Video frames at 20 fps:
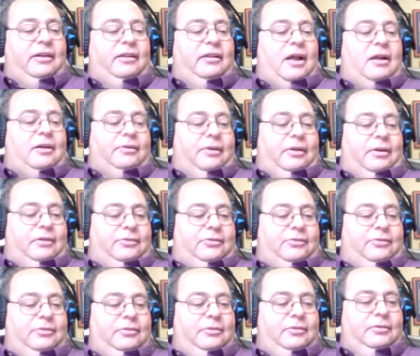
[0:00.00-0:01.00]
You announce
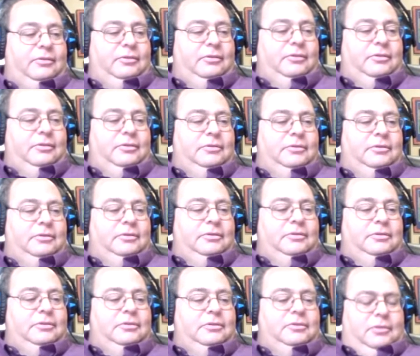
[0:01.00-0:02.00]
the exception, judge
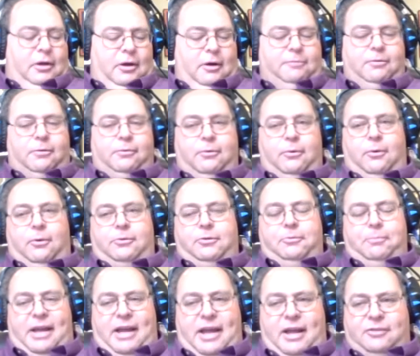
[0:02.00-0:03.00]
rules,
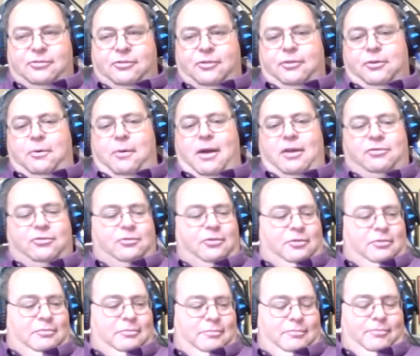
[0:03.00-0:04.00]
and in that
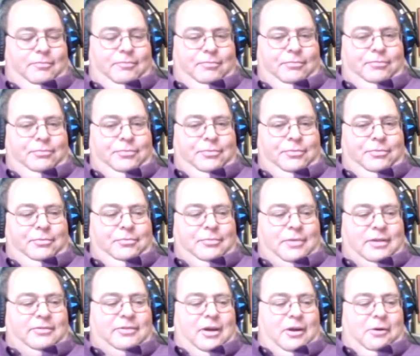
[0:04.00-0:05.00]
situation, the
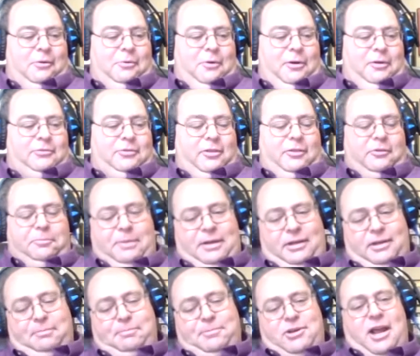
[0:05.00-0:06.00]
officer would be allowed
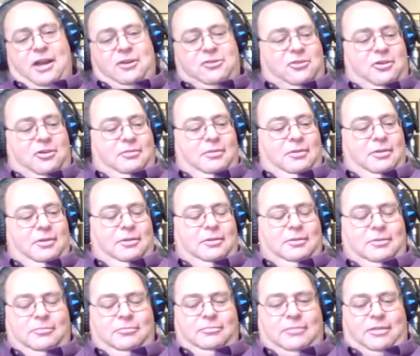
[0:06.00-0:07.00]
to give the
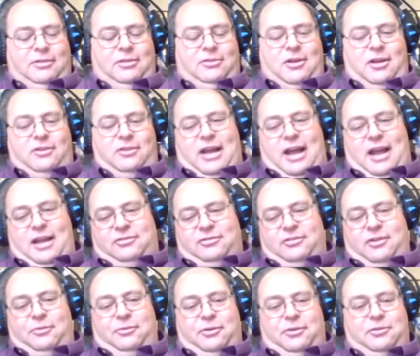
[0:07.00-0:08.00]
testimony of what was
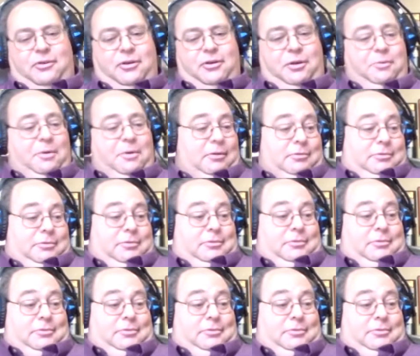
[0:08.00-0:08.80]
said to him.